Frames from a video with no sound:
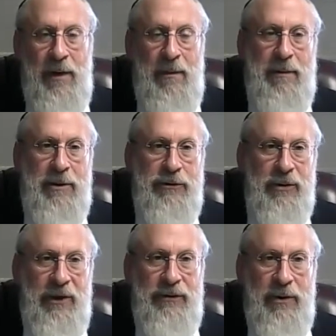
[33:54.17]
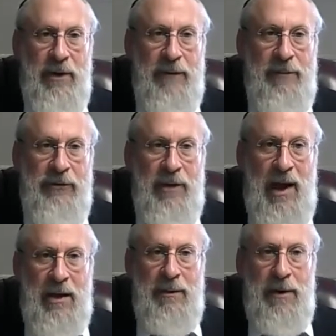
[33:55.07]
maybe there's no isser of bishul
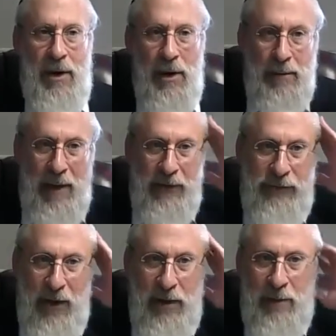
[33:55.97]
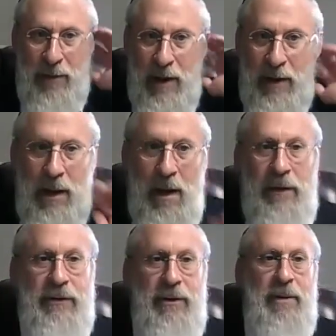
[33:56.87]
akum at all by a sacher, by
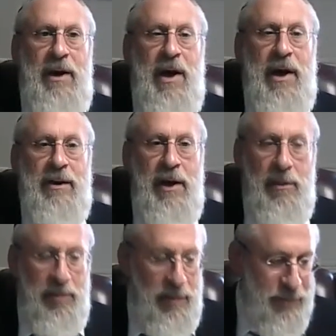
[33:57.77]
hired help.